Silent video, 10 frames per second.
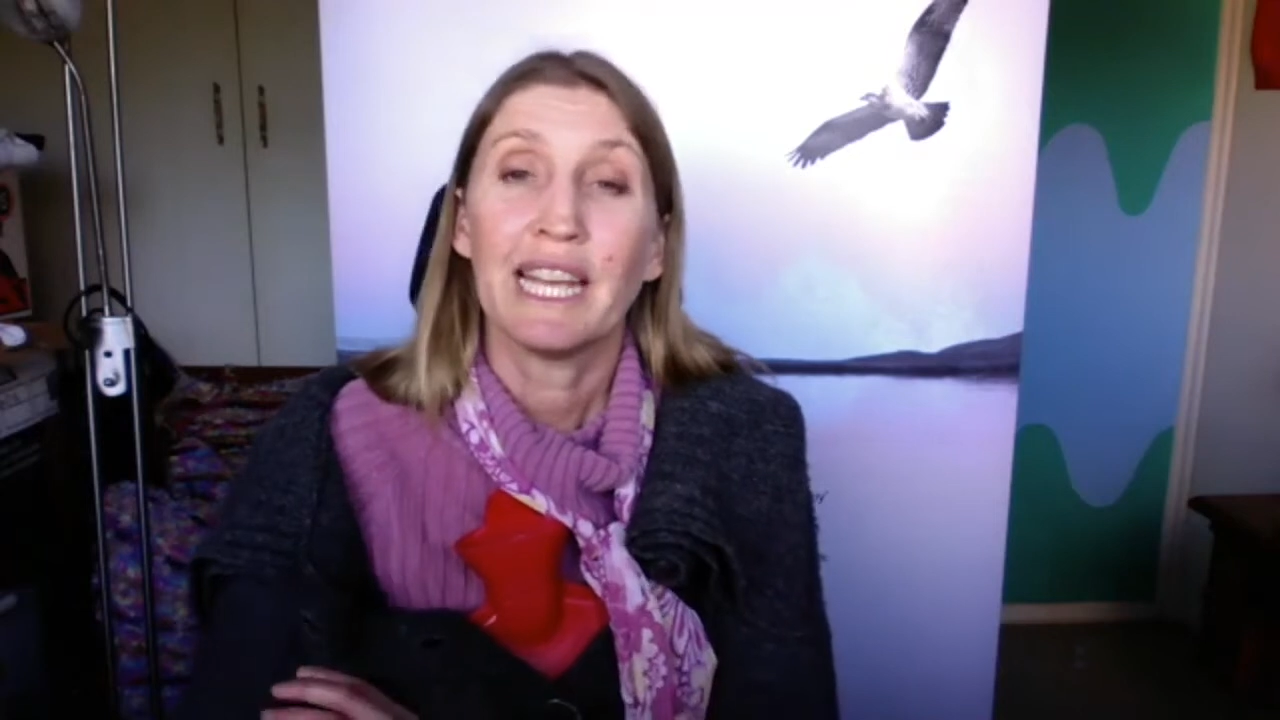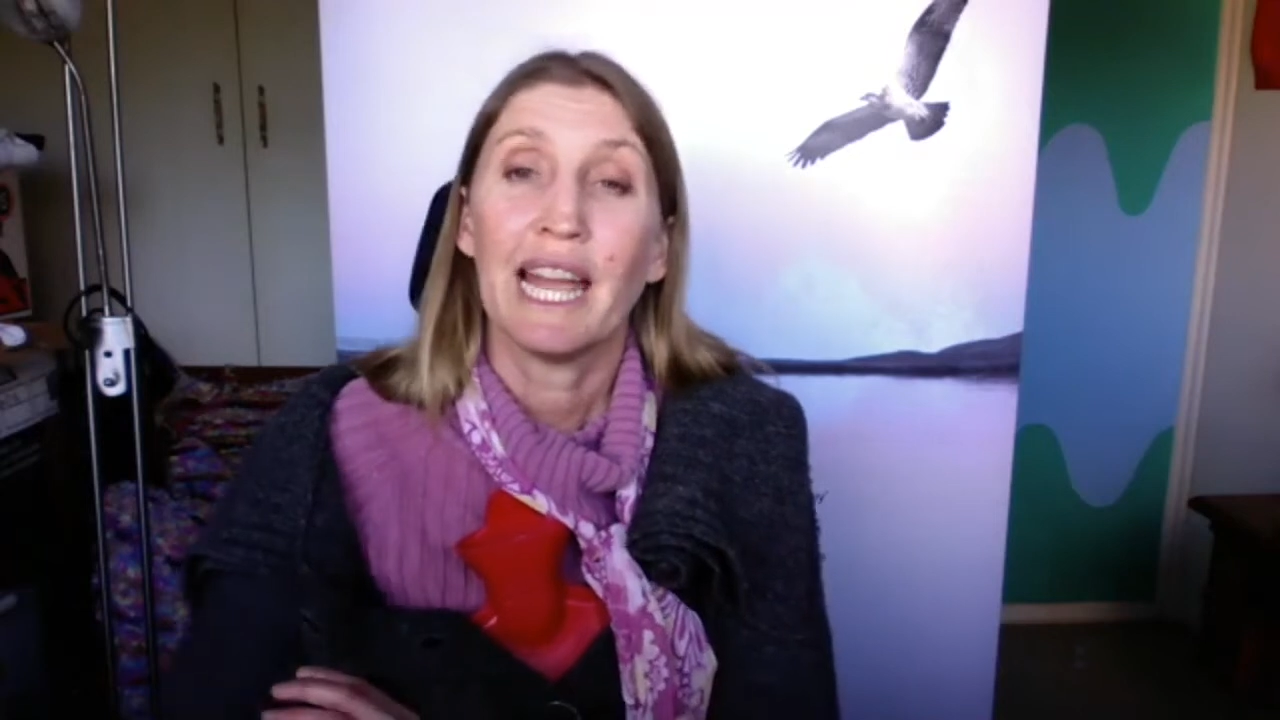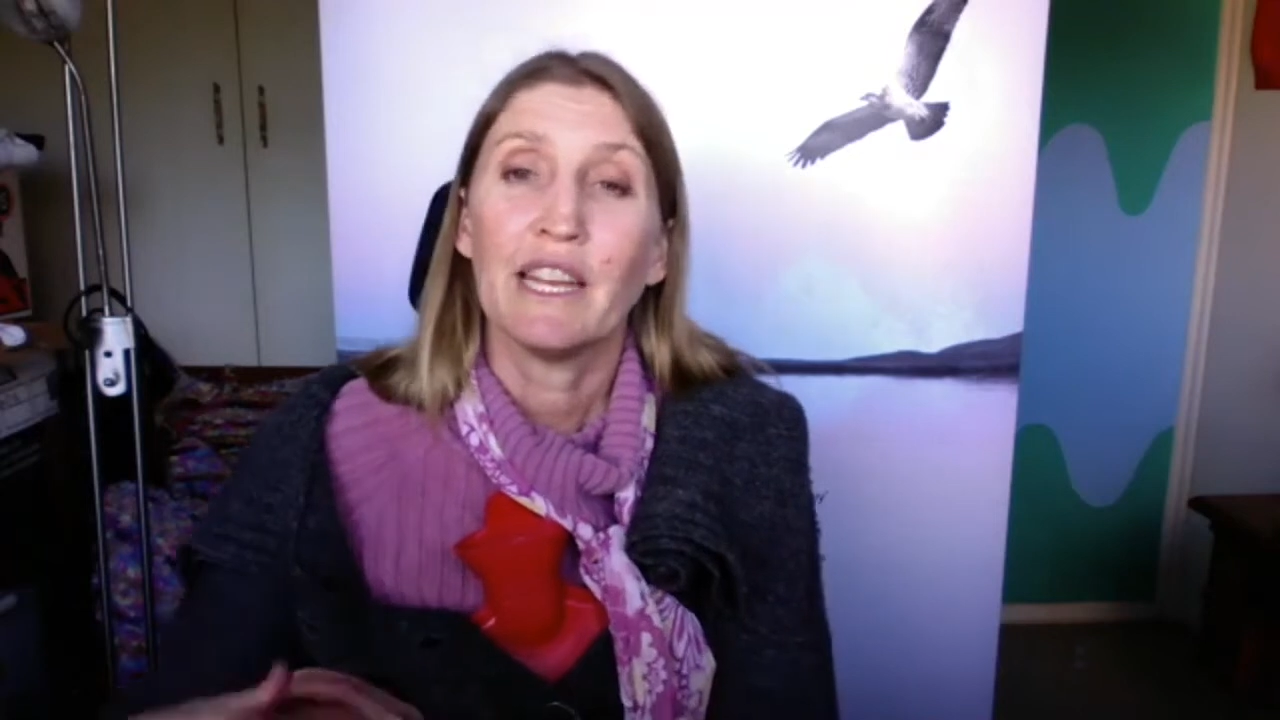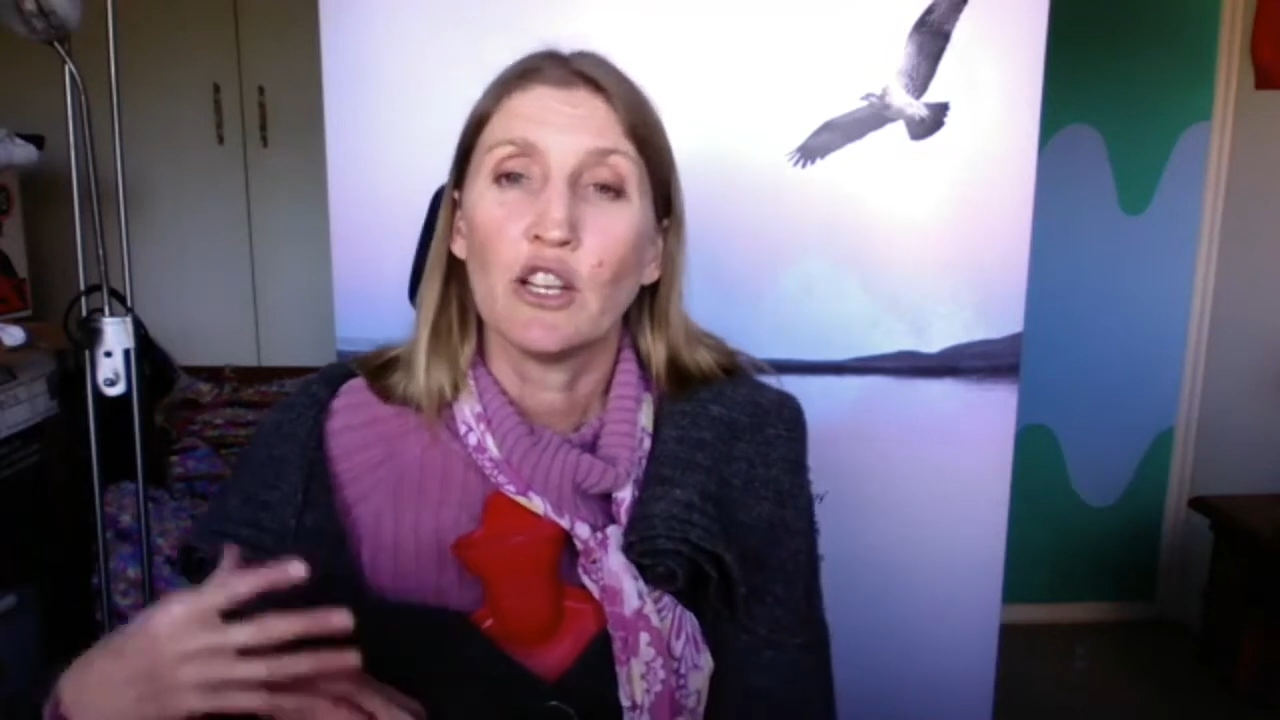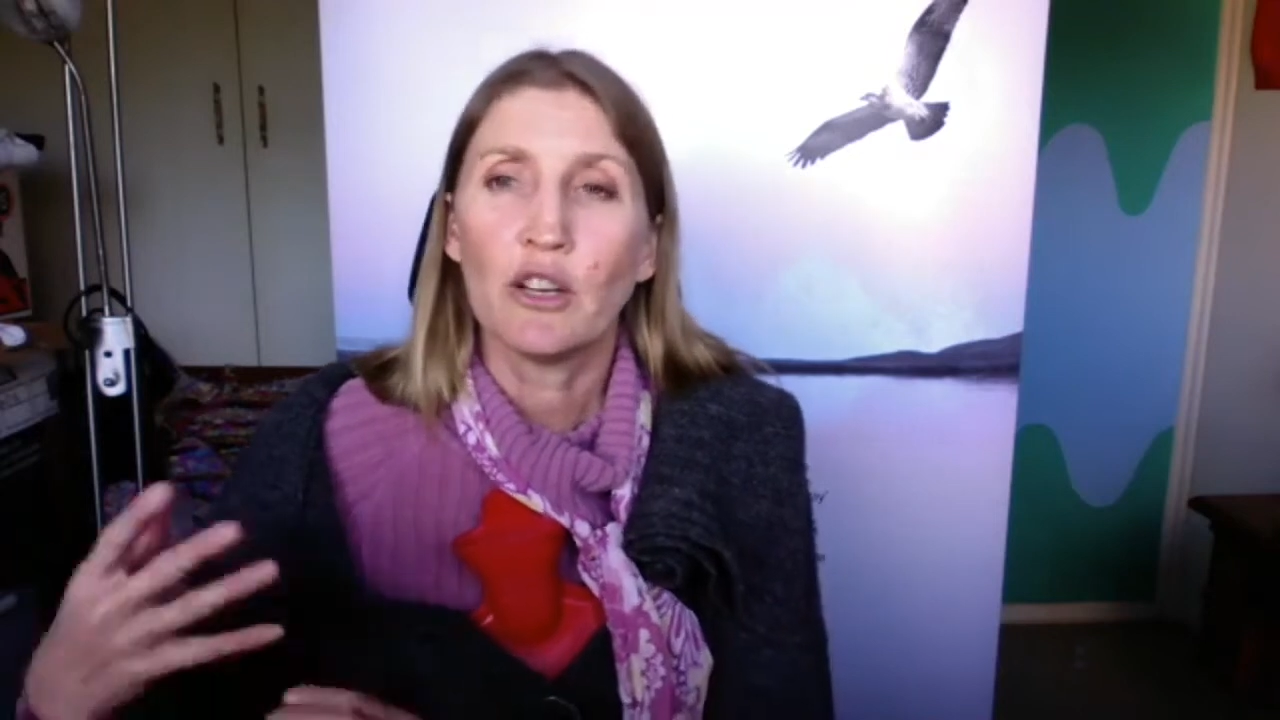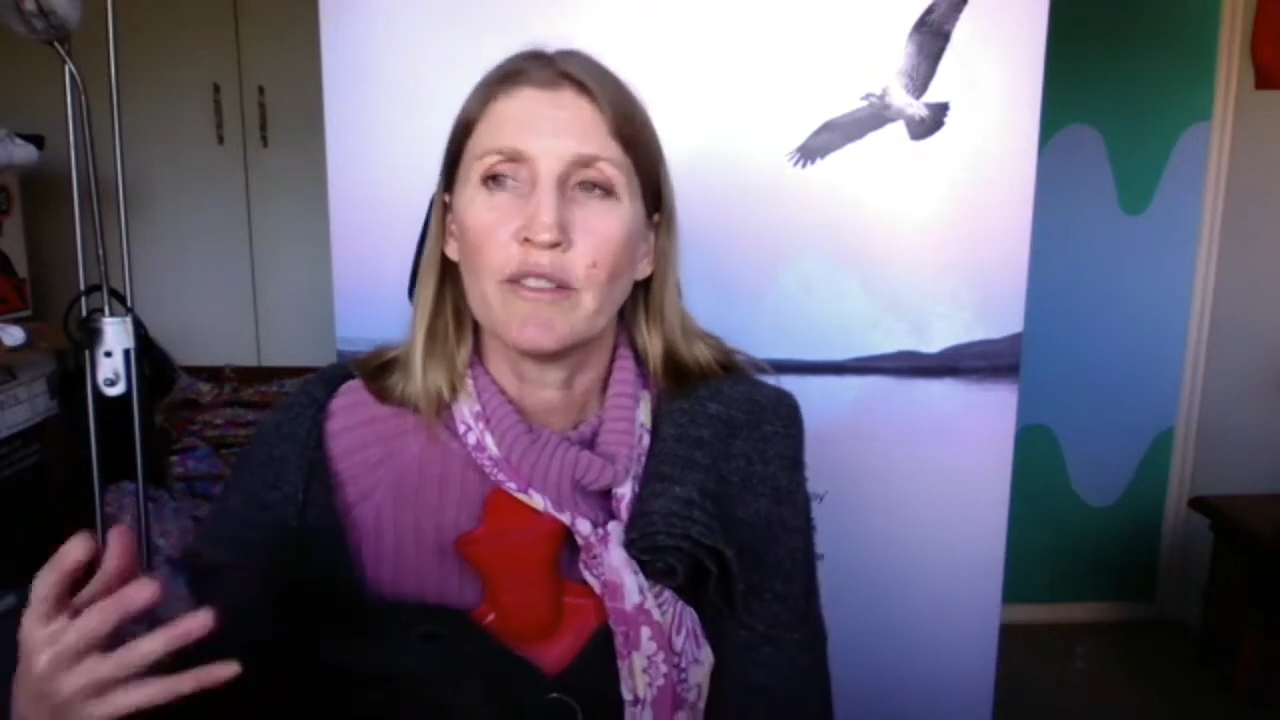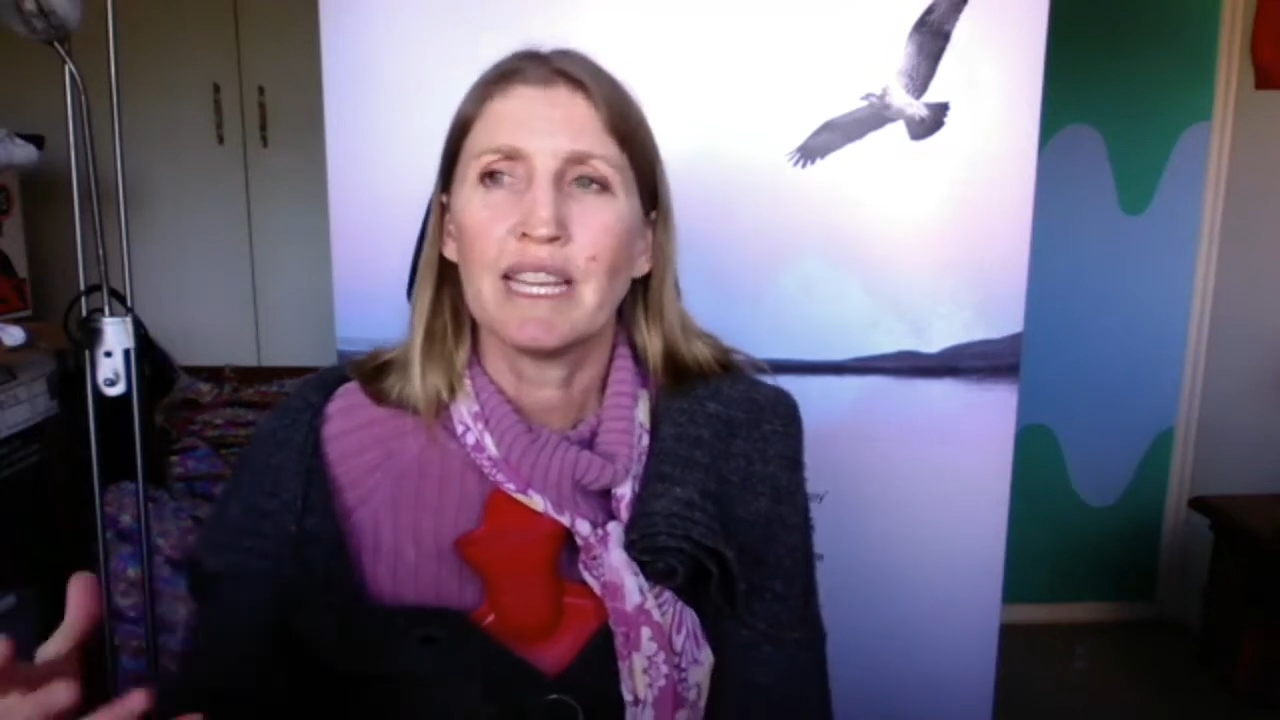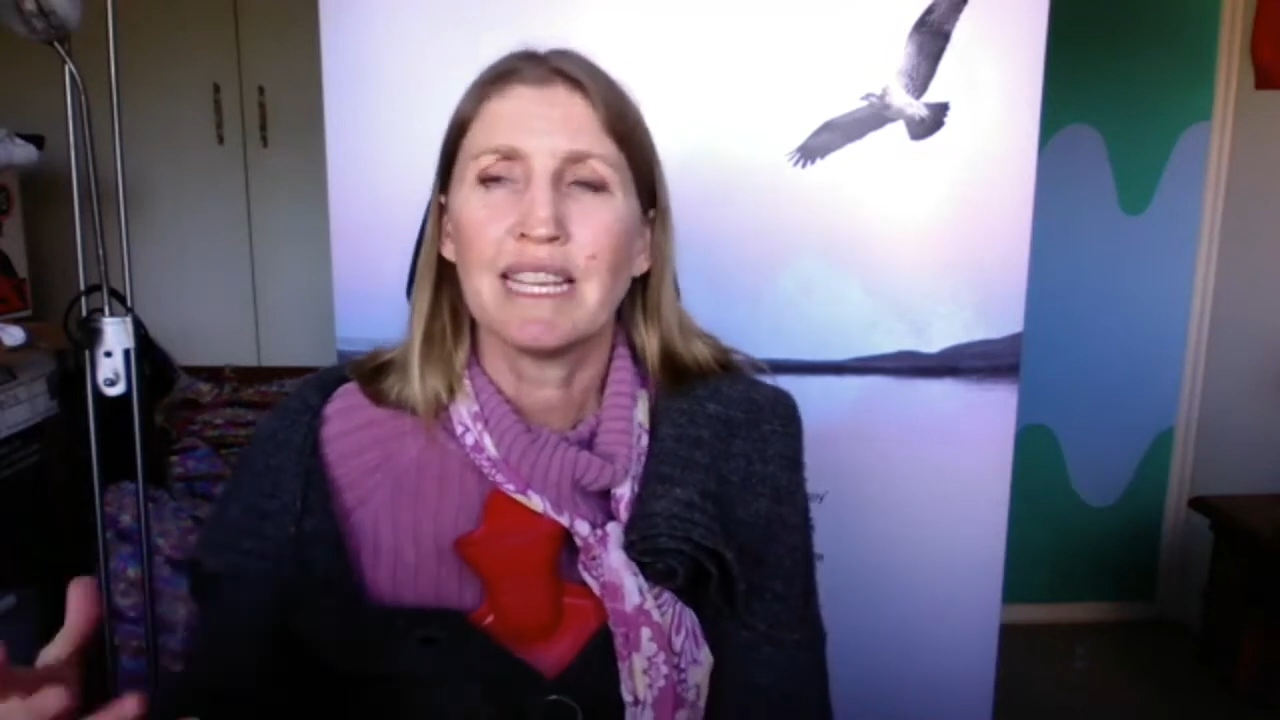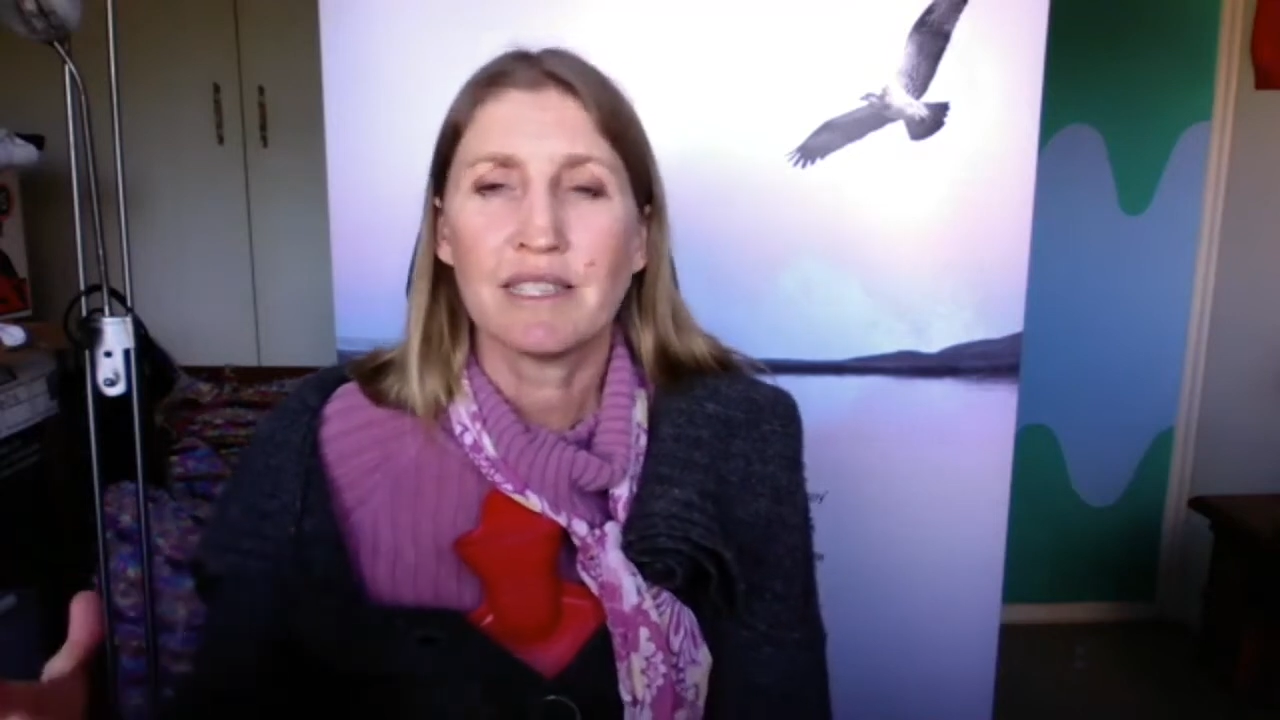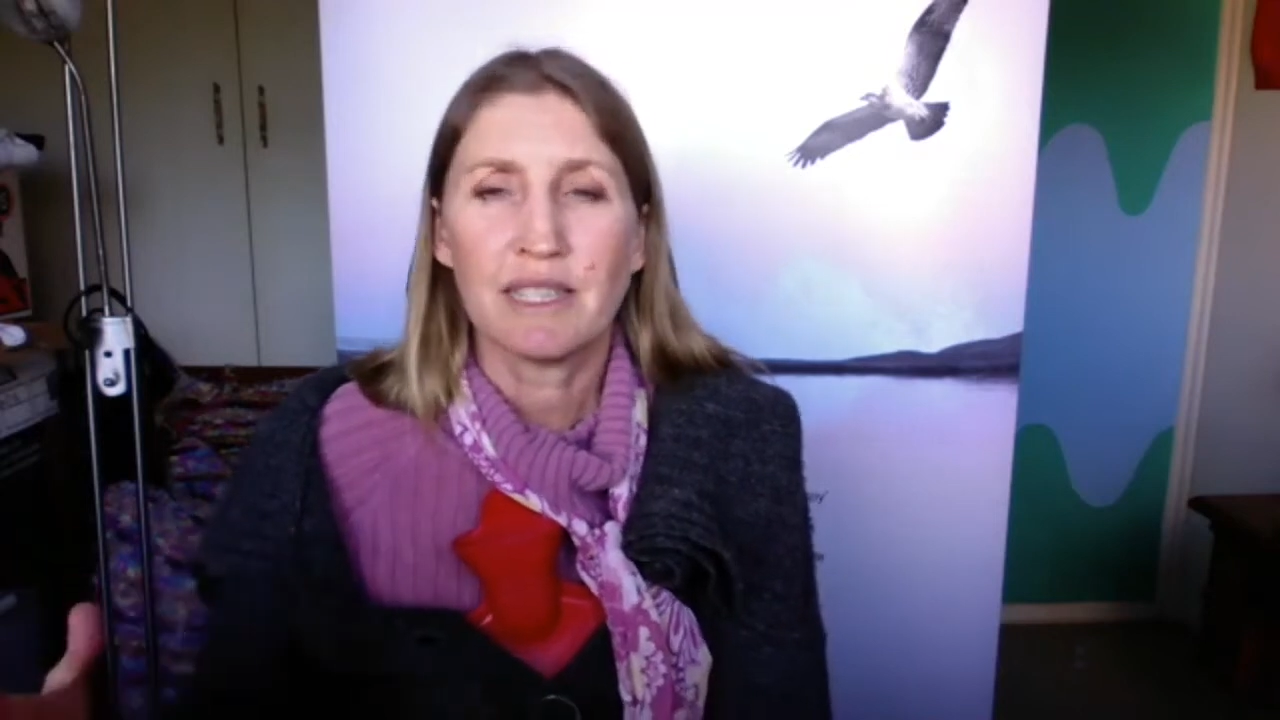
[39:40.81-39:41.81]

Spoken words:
And a lot of these